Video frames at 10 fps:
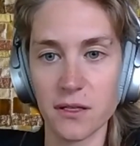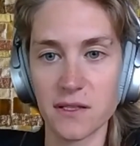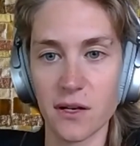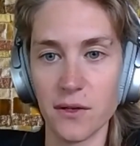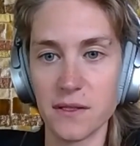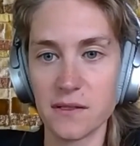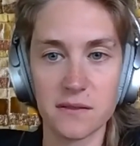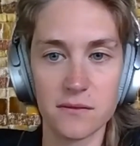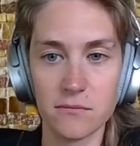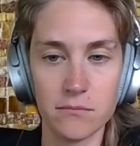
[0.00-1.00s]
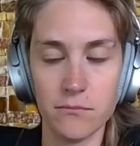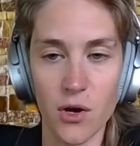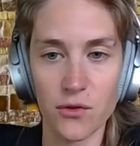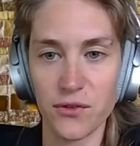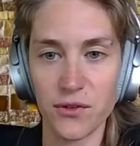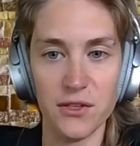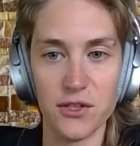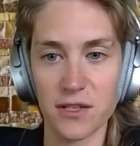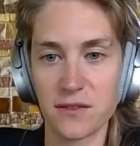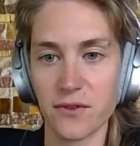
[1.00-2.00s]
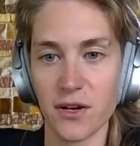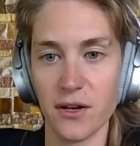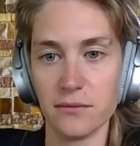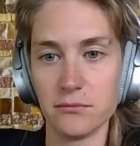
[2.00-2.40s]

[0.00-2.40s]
So it's mostly just for